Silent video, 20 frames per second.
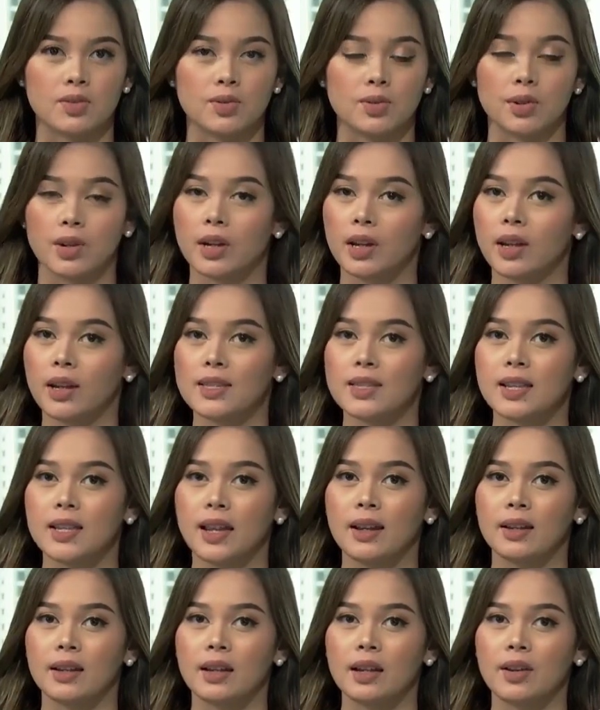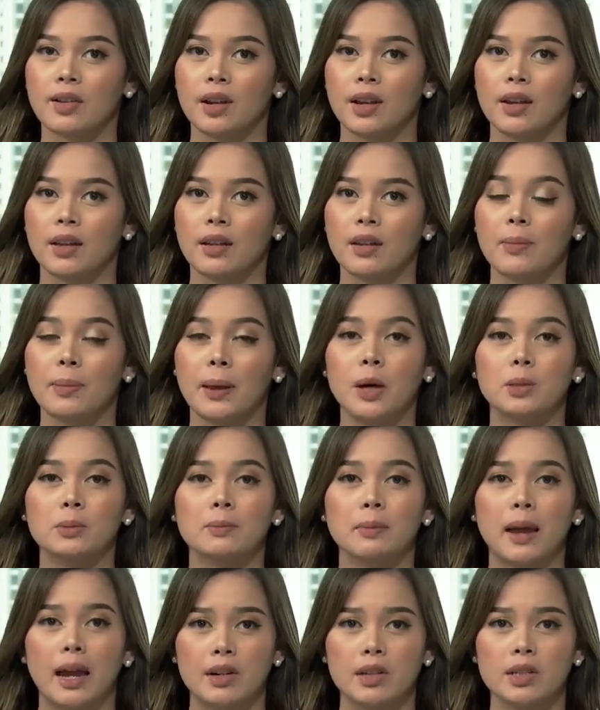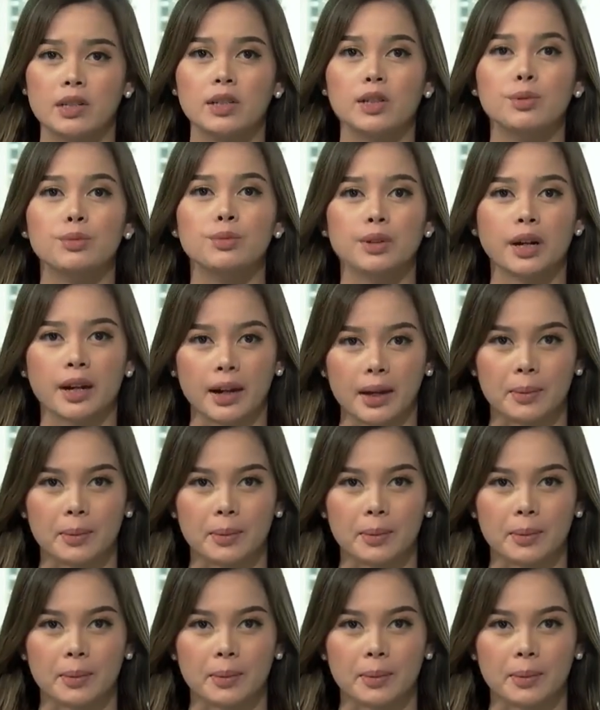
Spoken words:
during a Senate hearing about marital rape.